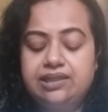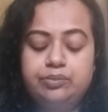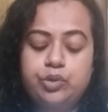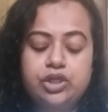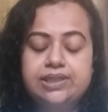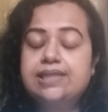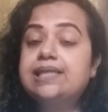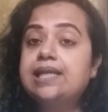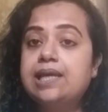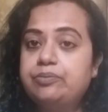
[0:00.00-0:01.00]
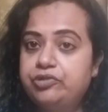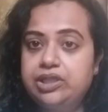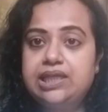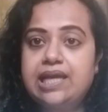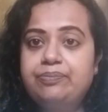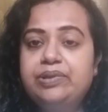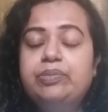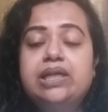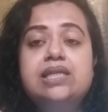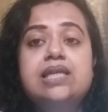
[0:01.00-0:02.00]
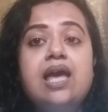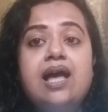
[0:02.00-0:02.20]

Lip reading: in the boxes, and I'm really happy because